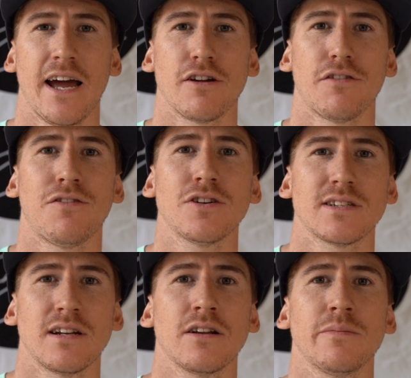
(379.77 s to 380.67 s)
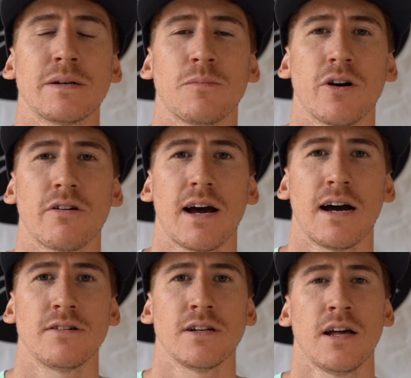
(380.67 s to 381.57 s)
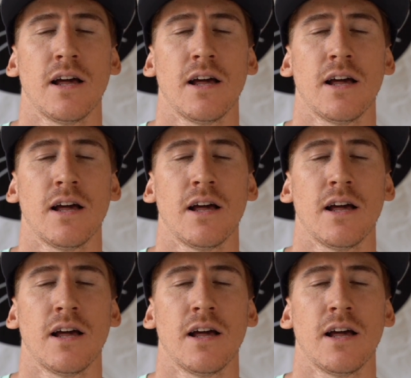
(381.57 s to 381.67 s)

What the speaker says: and your foot a little bit more around,